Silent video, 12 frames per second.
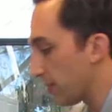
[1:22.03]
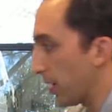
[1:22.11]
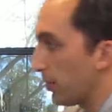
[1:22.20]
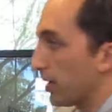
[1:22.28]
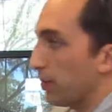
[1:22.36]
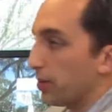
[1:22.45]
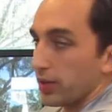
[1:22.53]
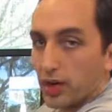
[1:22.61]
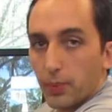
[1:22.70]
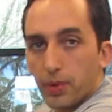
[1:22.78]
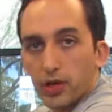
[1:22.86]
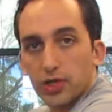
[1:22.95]
I may want to put it
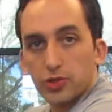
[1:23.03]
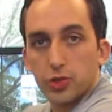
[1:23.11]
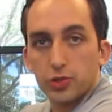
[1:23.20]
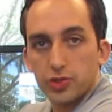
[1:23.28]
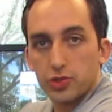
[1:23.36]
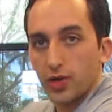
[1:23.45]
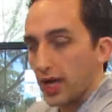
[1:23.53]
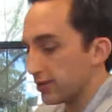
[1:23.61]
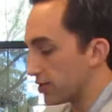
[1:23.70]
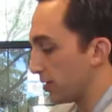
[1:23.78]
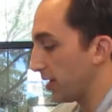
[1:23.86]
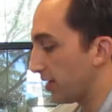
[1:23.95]
up on a true
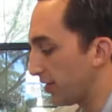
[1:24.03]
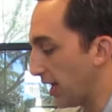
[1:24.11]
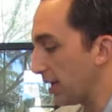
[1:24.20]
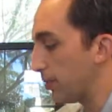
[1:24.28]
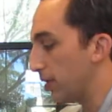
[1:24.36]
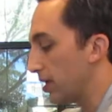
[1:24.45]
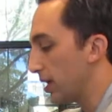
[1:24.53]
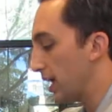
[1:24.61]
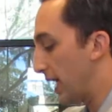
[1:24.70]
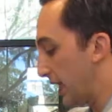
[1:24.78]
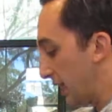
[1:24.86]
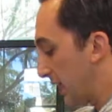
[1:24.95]
stretch or on a table
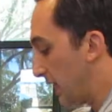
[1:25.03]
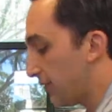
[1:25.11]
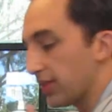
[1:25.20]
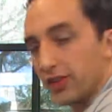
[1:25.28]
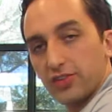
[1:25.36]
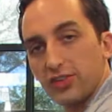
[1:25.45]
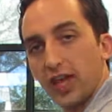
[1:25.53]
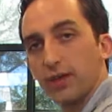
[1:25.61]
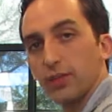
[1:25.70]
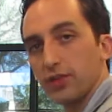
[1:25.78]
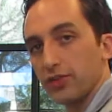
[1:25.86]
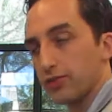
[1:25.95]
and leave this
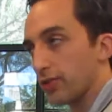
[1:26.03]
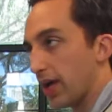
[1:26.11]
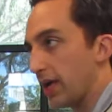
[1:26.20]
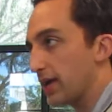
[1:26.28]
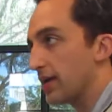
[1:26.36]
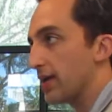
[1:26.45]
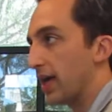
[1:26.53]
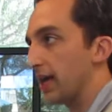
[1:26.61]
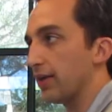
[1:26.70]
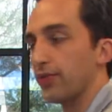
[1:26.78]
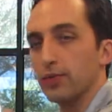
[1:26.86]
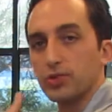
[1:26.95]
segment straight.
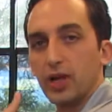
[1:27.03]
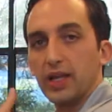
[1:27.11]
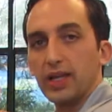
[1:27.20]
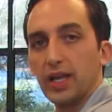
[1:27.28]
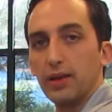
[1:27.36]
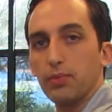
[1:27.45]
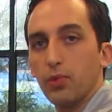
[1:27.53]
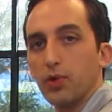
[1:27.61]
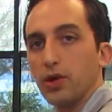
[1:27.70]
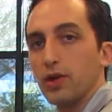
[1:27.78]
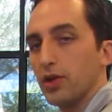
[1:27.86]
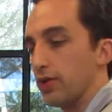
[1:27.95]
And if I'm trying to gain
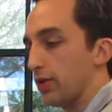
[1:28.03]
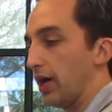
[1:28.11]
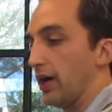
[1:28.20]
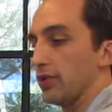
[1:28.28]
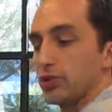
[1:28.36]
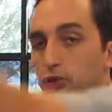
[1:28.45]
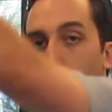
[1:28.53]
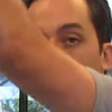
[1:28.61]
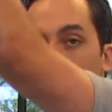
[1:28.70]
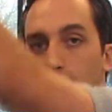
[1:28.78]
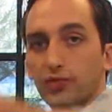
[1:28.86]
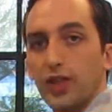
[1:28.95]
more
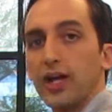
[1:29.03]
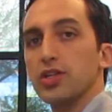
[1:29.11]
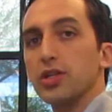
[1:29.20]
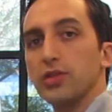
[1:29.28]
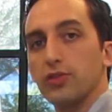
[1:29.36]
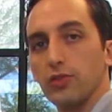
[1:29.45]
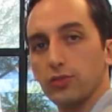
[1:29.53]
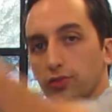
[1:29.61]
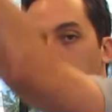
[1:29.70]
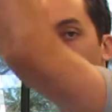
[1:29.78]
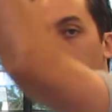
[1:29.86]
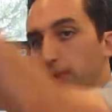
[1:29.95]
shoulder flexion, so
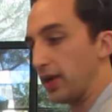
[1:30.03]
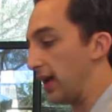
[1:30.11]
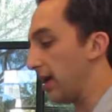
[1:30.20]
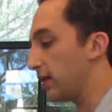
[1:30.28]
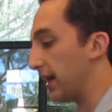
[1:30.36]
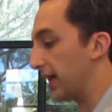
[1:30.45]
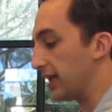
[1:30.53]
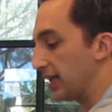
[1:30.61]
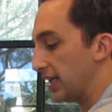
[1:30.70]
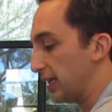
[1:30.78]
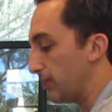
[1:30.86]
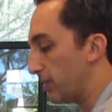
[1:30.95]
straight up and down, I
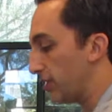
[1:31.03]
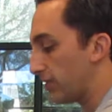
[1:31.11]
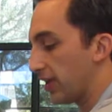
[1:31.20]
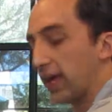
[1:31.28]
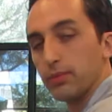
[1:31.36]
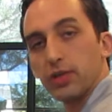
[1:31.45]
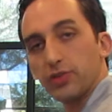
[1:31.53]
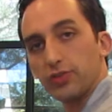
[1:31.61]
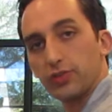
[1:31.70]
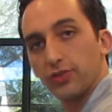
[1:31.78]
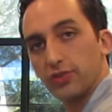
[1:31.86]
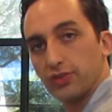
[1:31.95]
could keep this segment
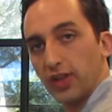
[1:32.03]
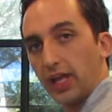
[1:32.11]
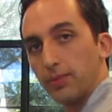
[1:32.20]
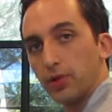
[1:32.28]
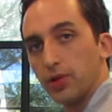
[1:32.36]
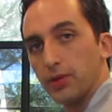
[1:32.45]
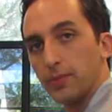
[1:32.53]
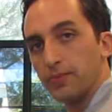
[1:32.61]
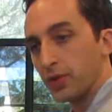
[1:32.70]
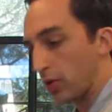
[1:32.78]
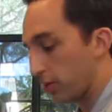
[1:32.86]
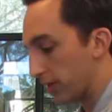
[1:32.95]
stable
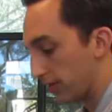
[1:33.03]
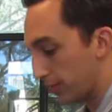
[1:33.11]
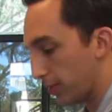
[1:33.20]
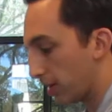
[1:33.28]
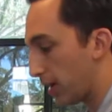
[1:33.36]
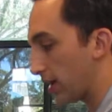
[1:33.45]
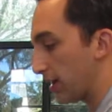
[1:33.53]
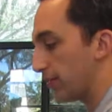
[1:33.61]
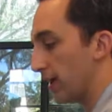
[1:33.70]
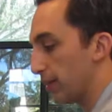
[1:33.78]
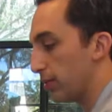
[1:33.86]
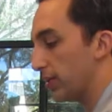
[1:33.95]
or even put it on a
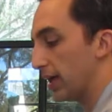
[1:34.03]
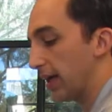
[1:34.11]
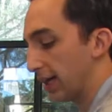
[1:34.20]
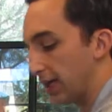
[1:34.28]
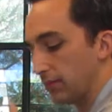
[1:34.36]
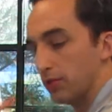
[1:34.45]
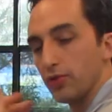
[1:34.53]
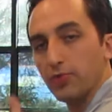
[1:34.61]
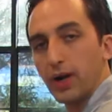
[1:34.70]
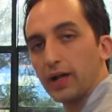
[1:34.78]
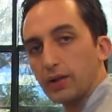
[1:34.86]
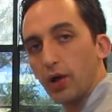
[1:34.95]
table, and I can
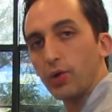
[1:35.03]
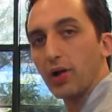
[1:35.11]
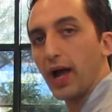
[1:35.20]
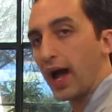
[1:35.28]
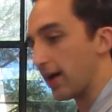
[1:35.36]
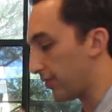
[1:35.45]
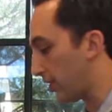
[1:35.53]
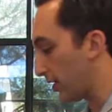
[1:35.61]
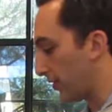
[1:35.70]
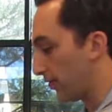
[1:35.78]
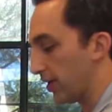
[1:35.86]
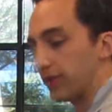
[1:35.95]
move my lower half
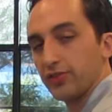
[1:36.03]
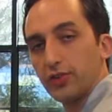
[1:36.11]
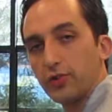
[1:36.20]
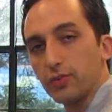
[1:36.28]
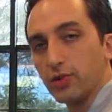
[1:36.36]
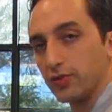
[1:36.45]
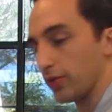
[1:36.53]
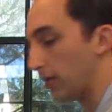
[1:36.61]
on a fixed humerus.